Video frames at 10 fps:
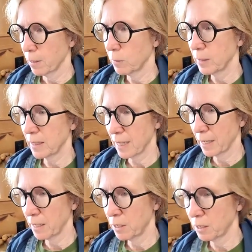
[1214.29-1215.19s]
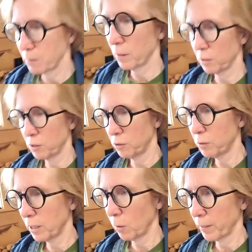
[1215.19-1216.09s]
we decided to build a
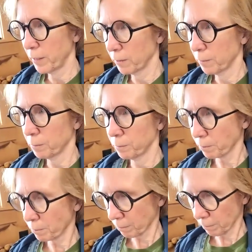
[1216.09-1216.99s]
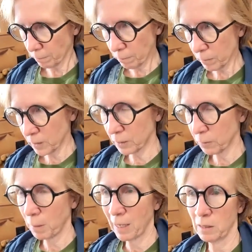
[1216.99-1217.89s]
studio here,
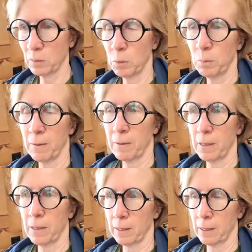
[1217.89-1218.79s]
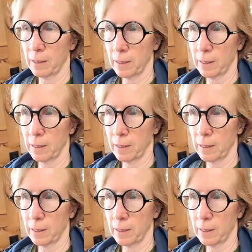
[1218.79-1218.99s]
if possible. But the